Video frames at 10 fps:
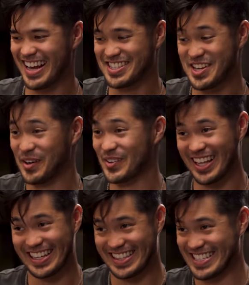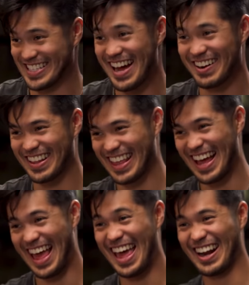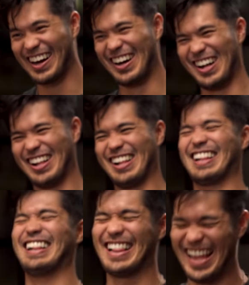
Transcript: I don't like the sound no? of that at all.